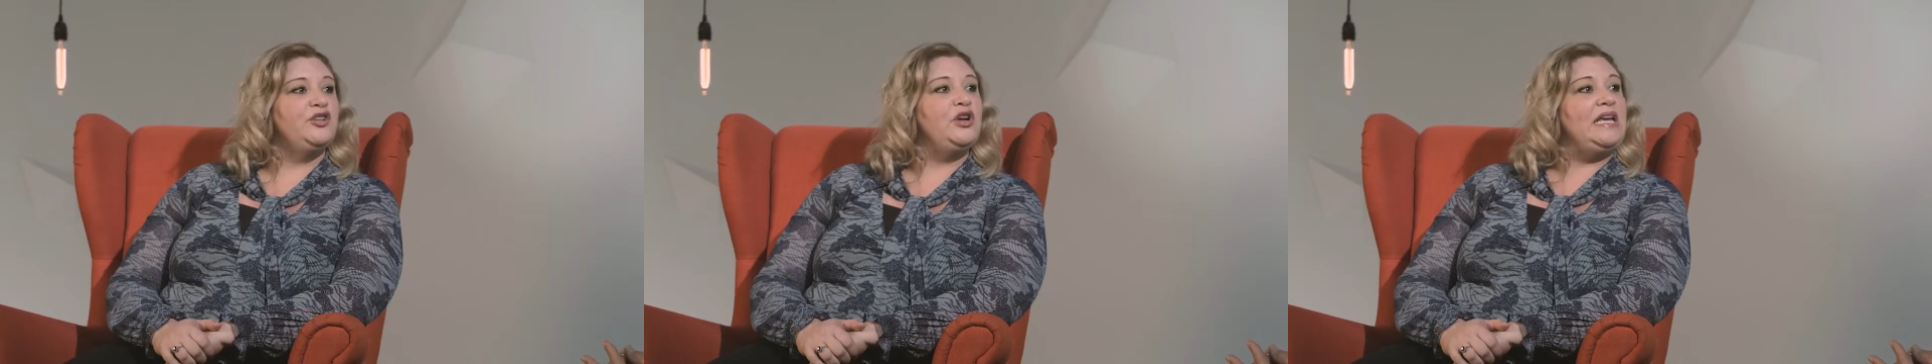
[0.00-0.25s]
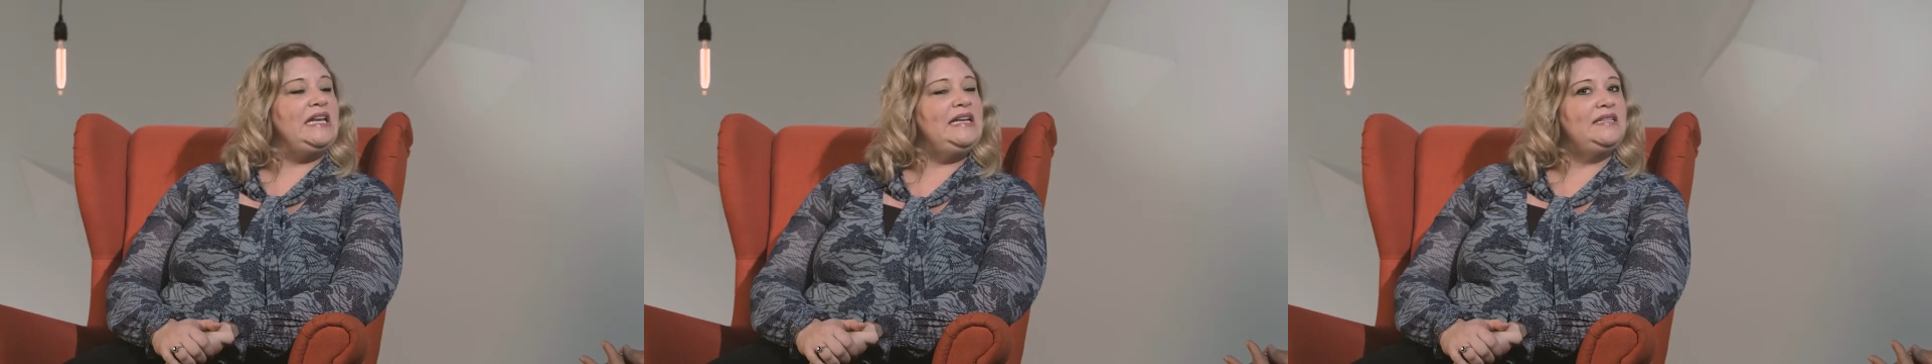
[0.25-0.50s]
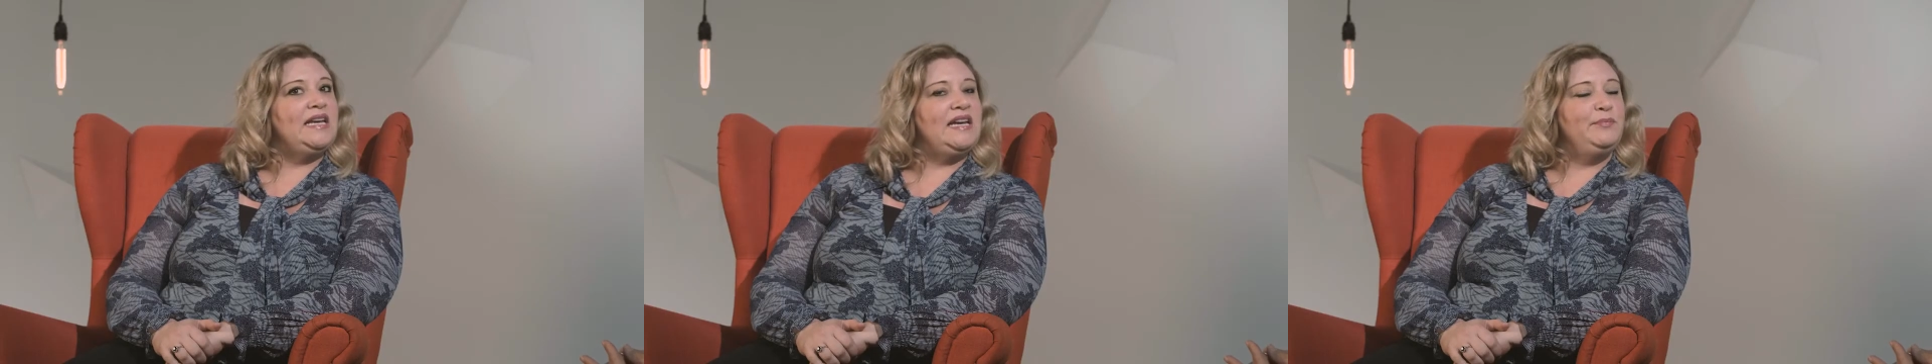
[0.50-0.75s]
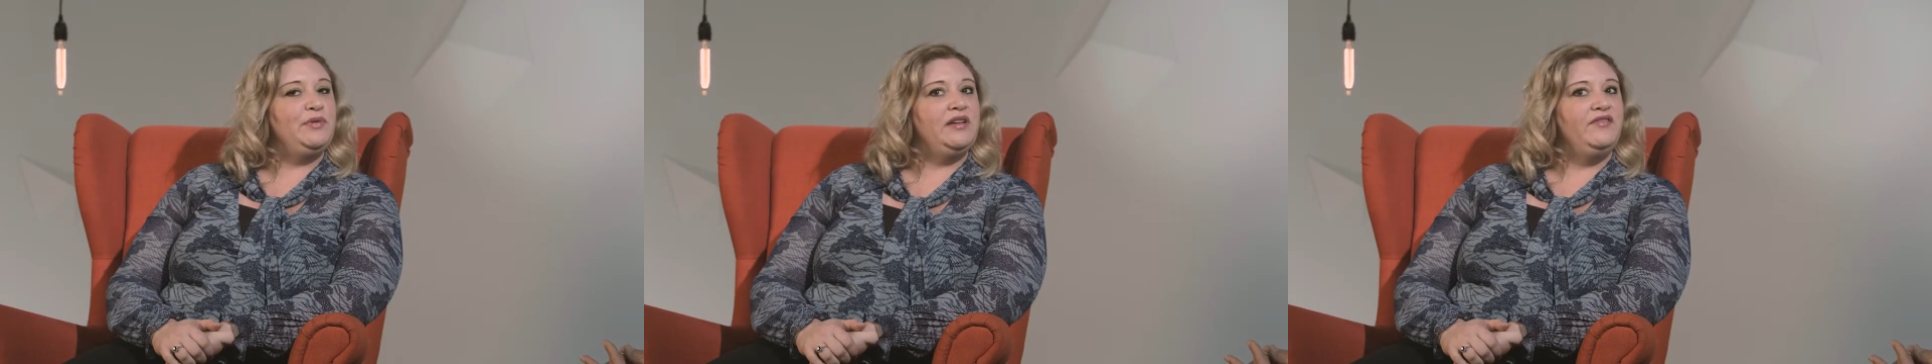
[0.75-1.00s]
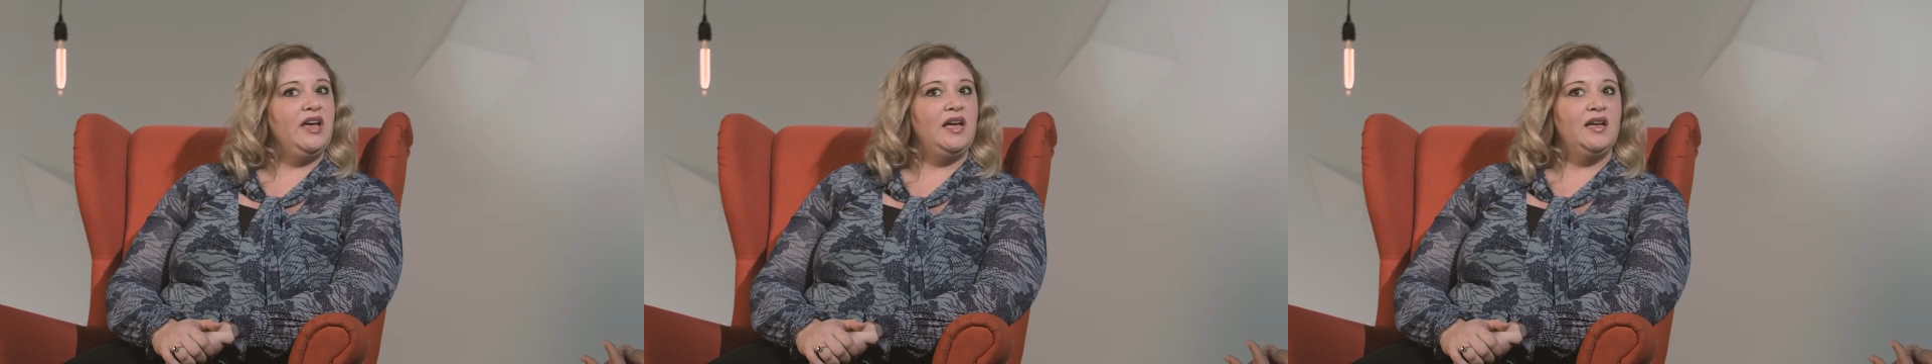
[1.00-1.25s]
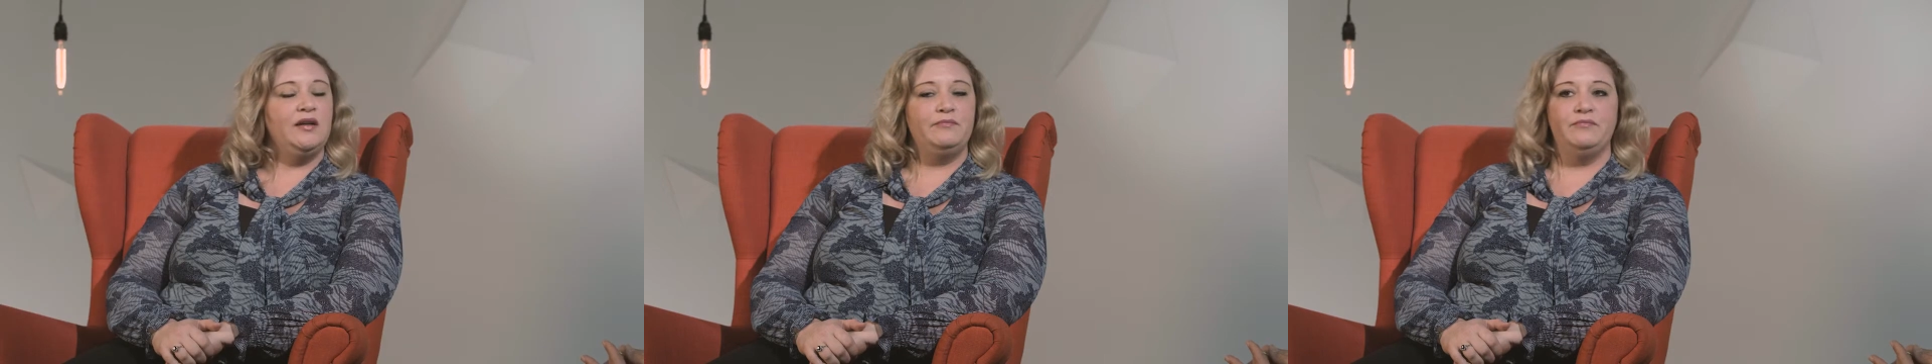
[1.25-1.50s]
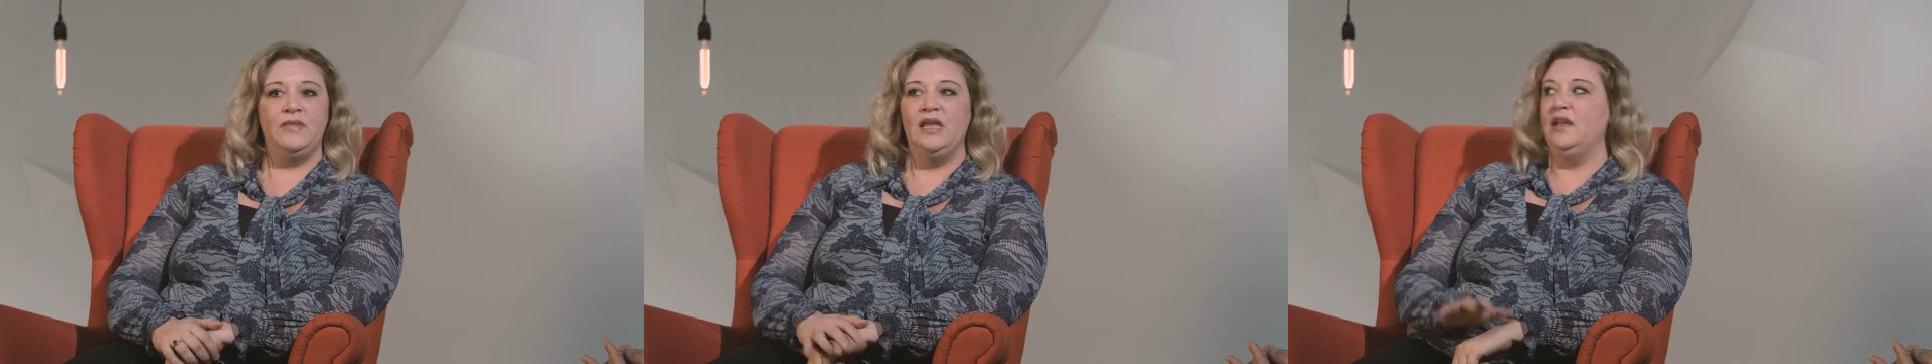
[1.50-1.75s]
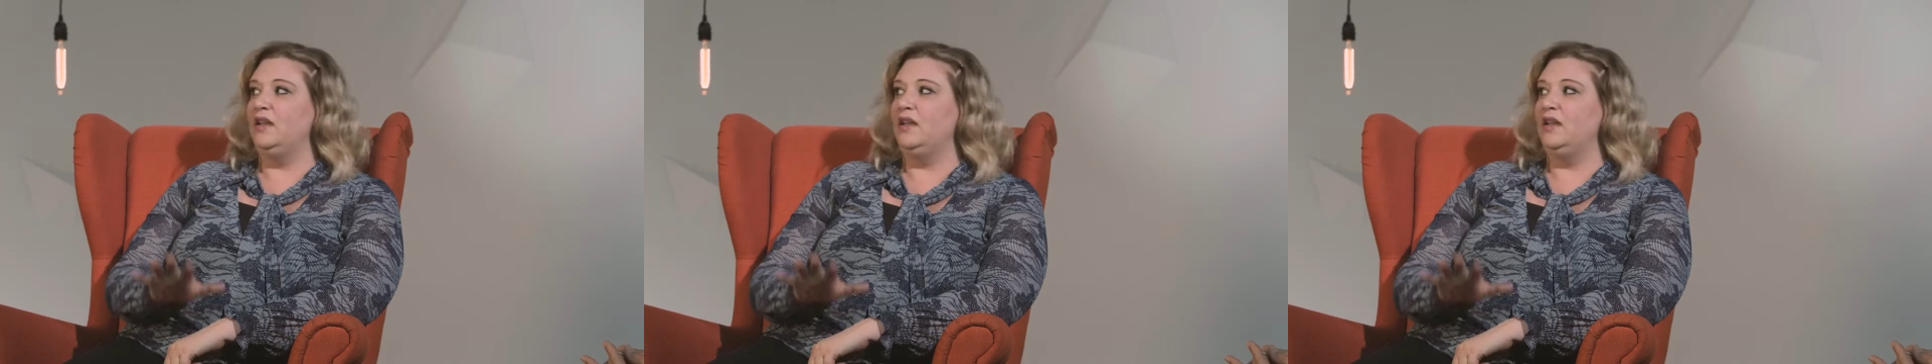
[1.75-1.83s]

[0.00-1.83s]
there any type of,